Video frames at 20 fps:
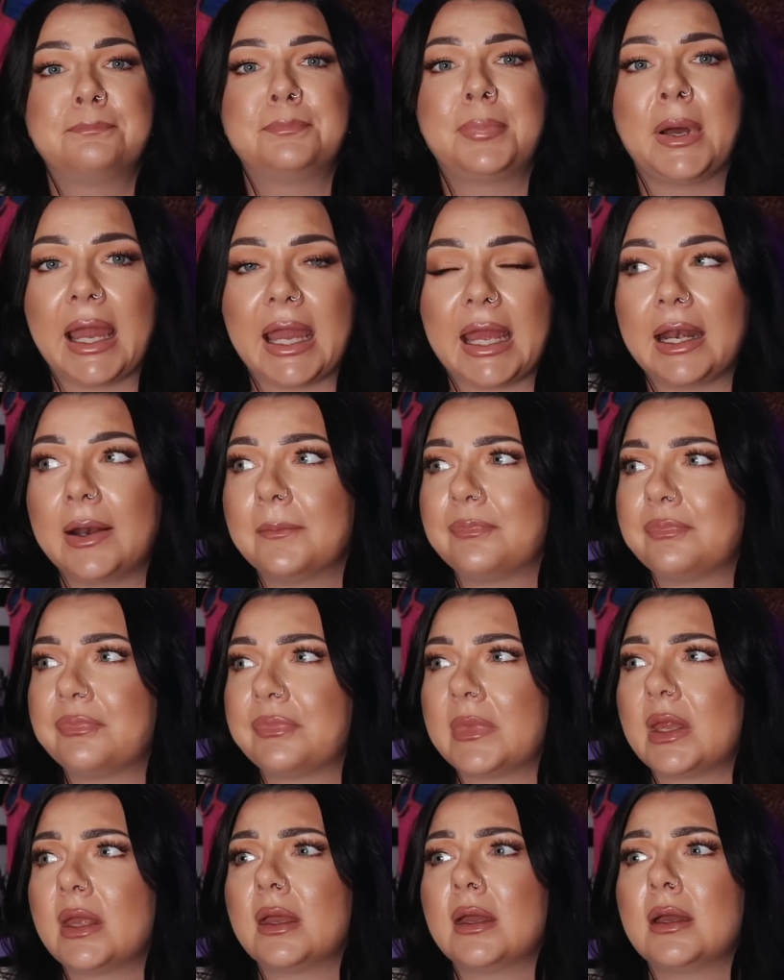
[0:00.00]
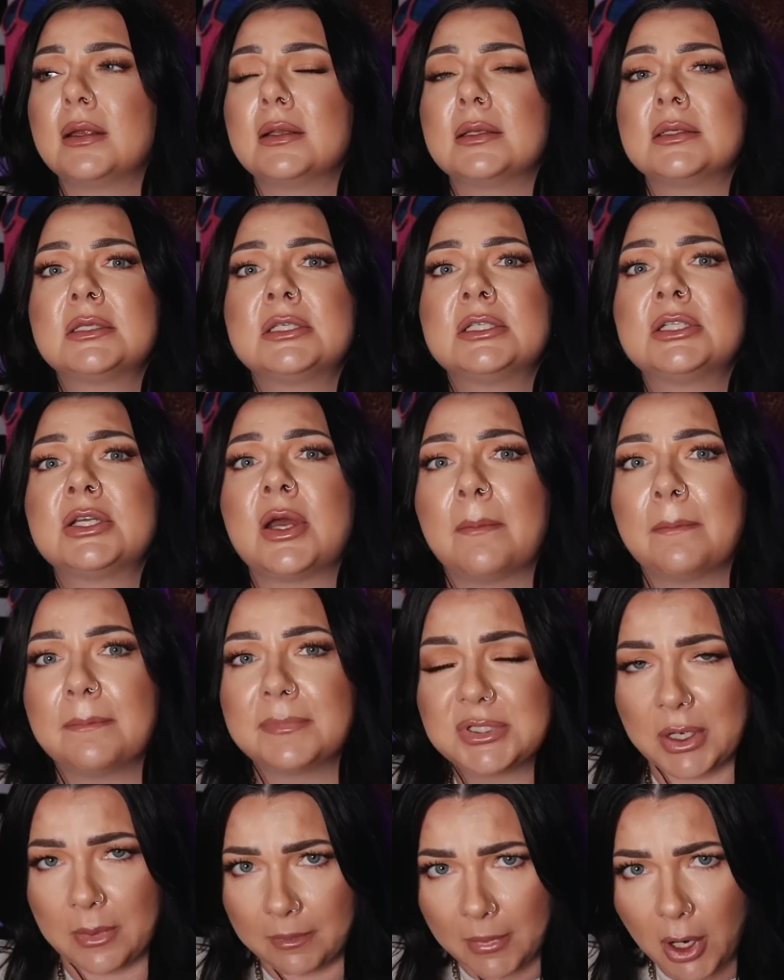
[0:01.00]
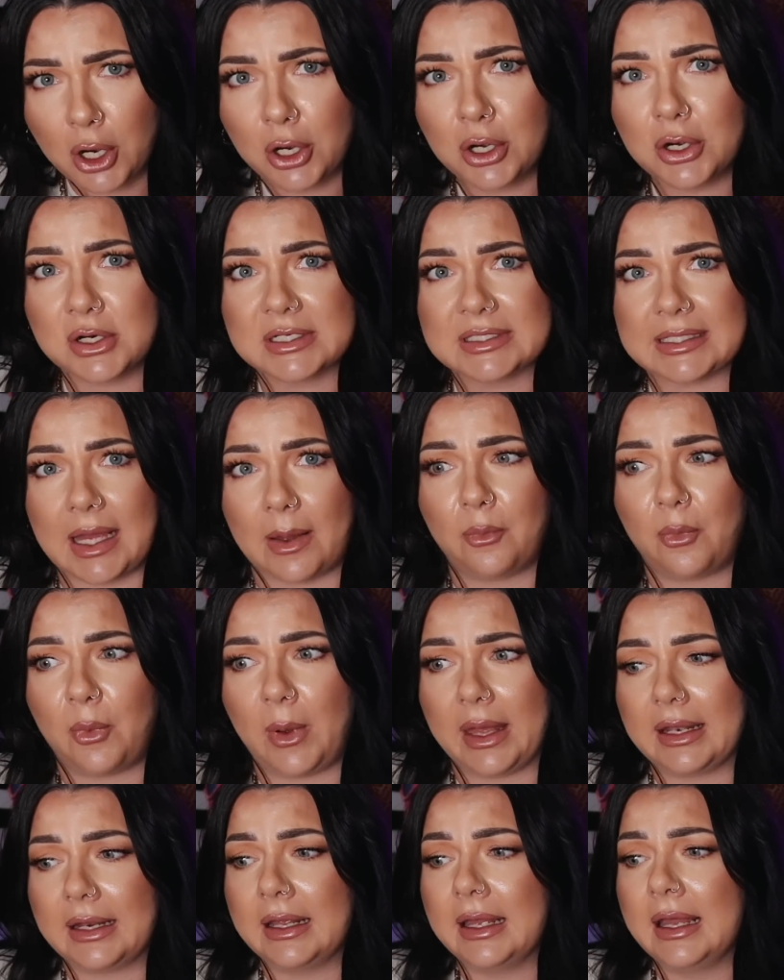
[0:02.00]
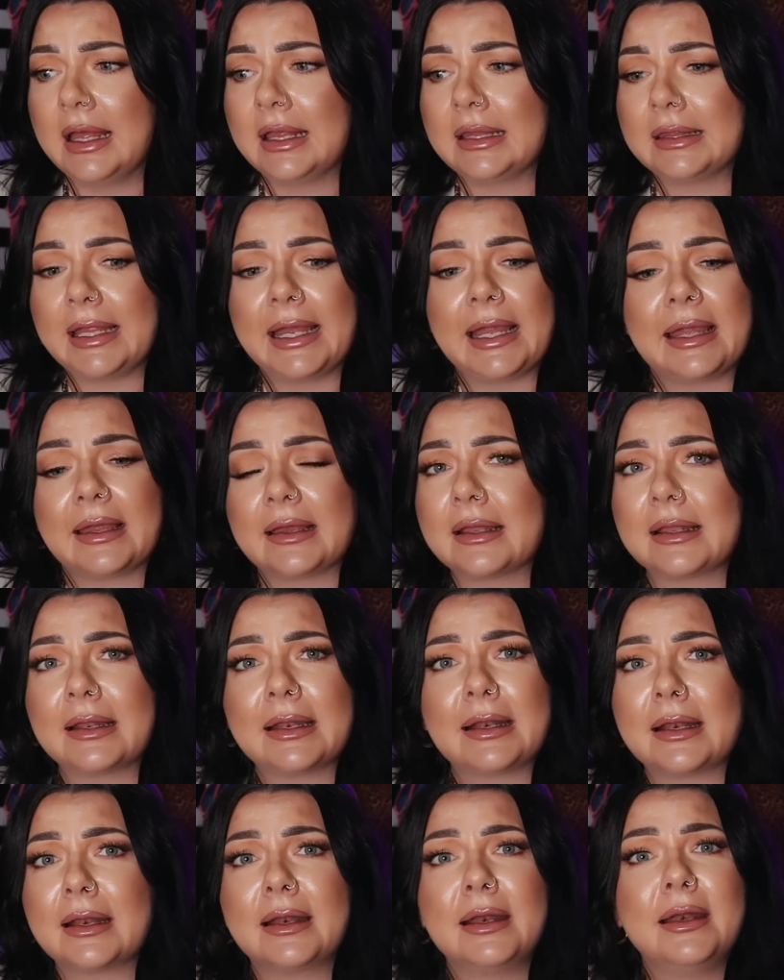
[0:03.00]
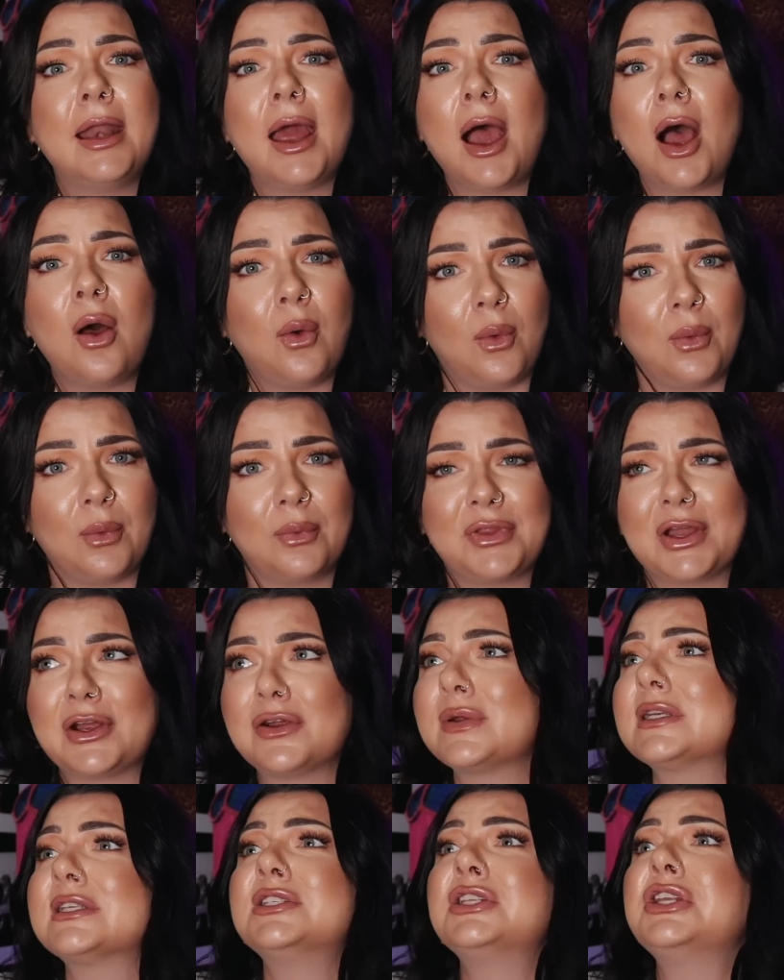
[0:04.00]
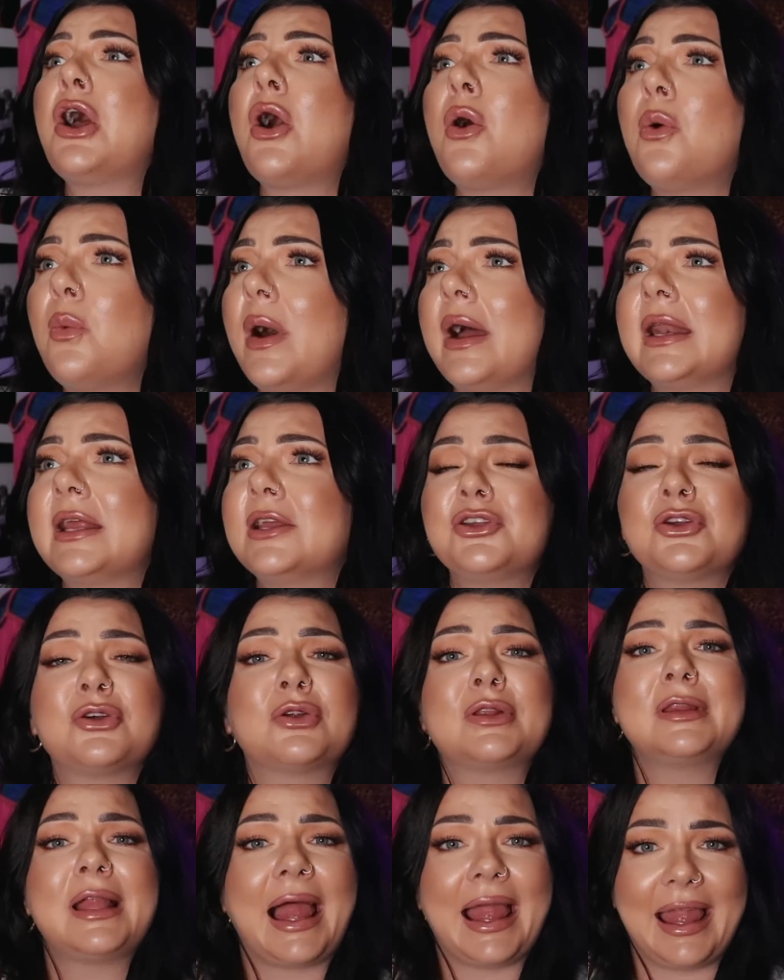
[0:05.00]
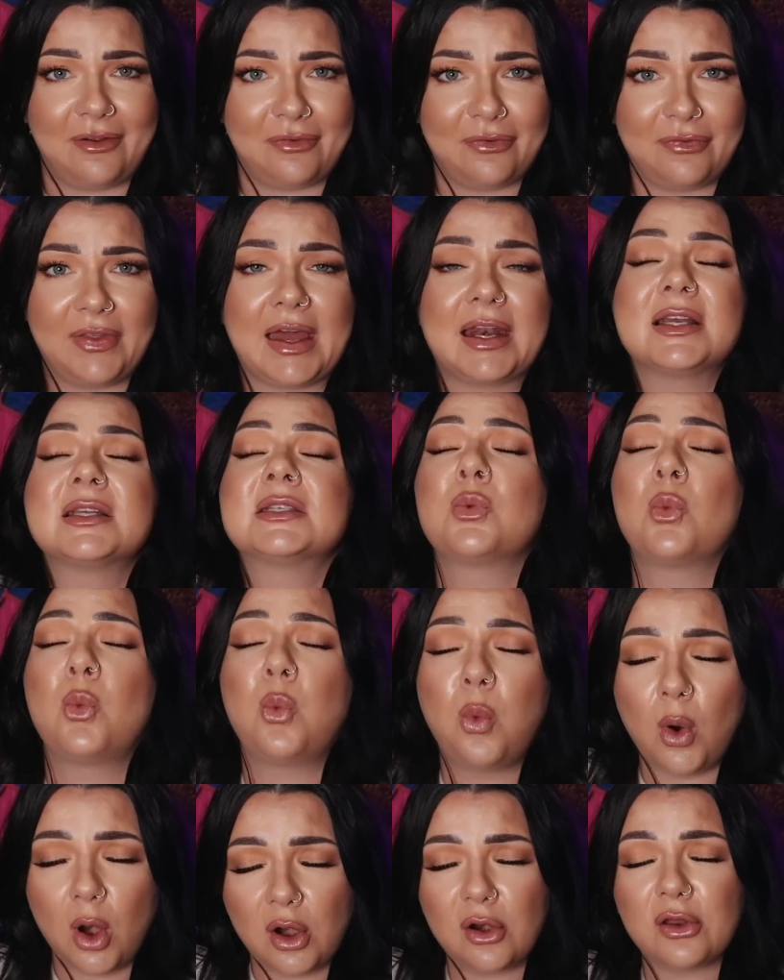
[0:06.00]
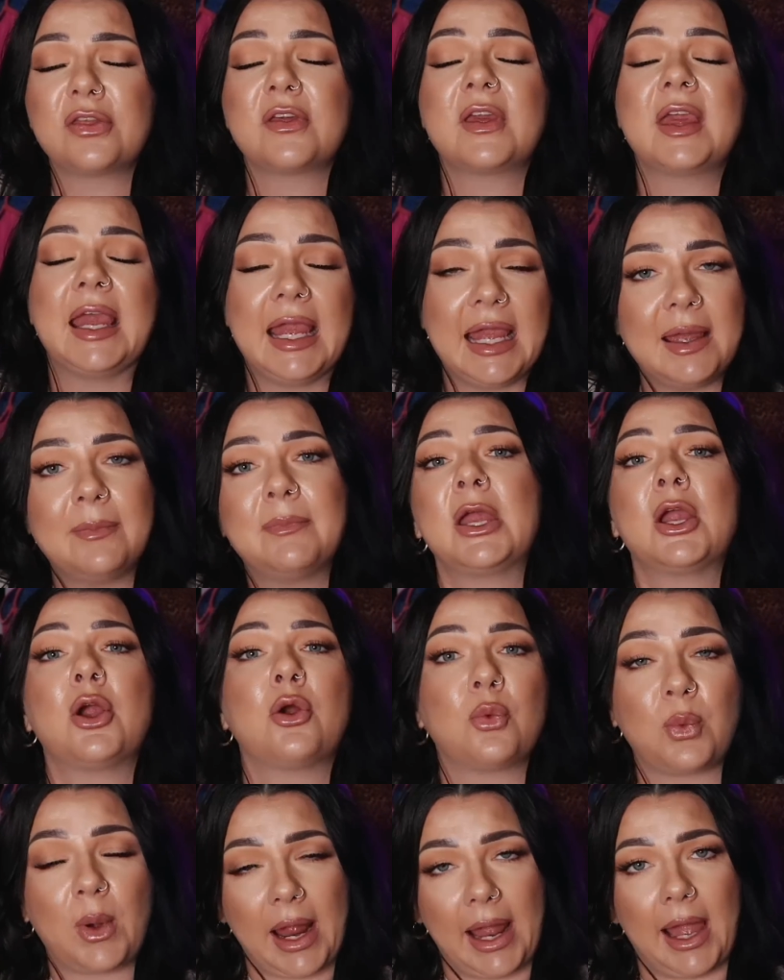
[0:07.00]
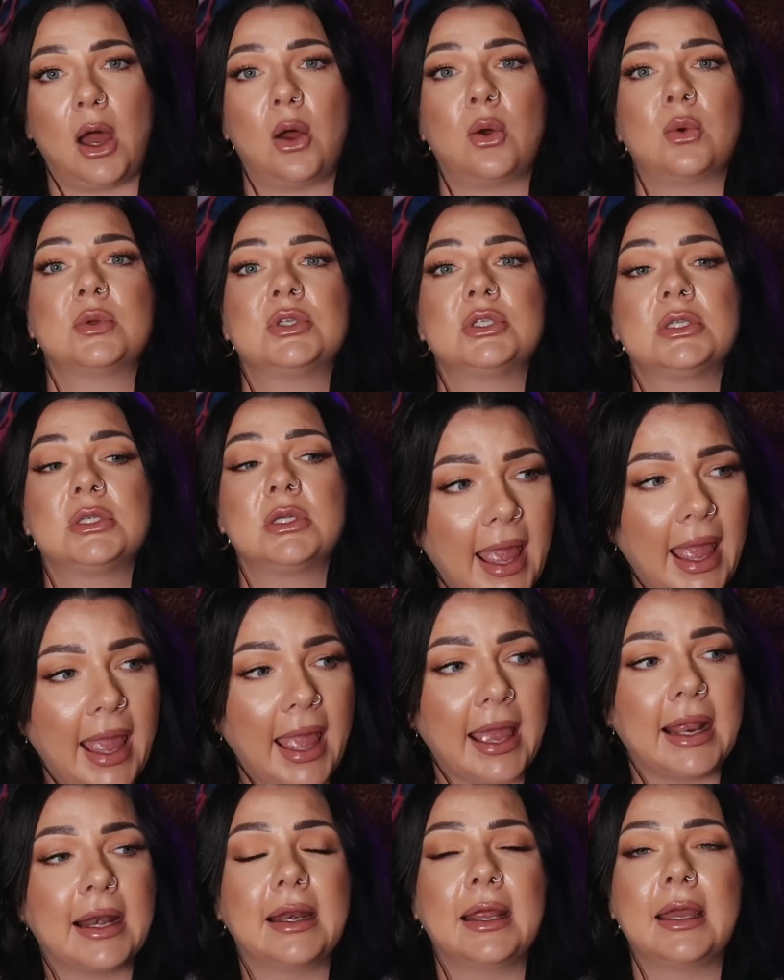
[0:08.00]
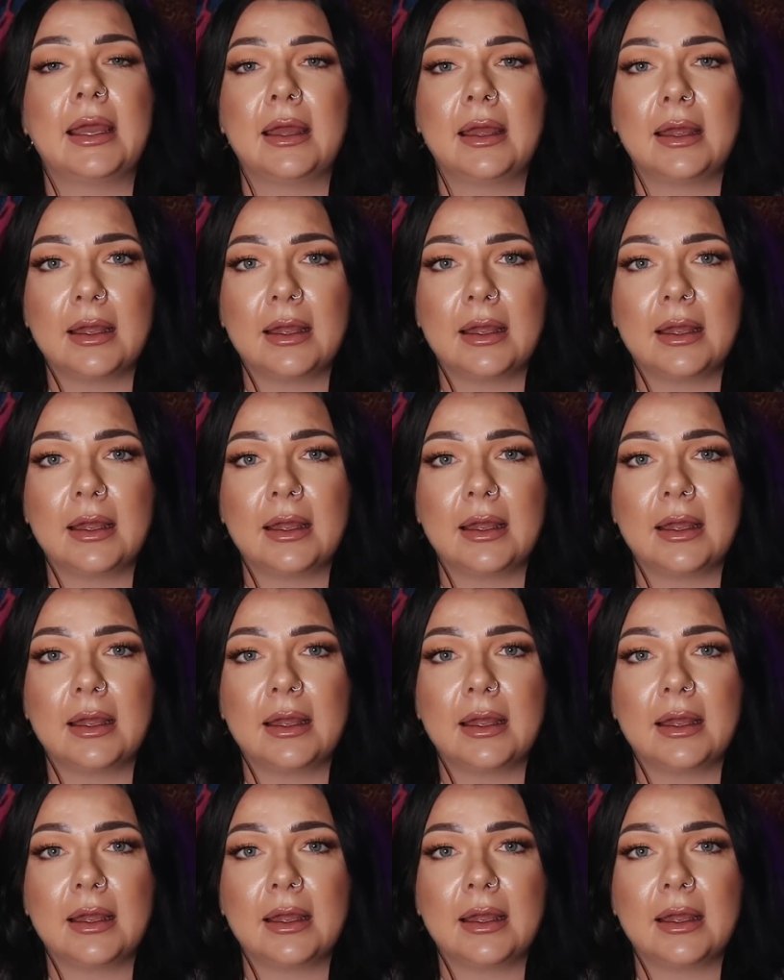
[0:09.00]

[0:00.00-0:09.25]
But to murder someone, like, no, there is no one in your life that is worth keeping around and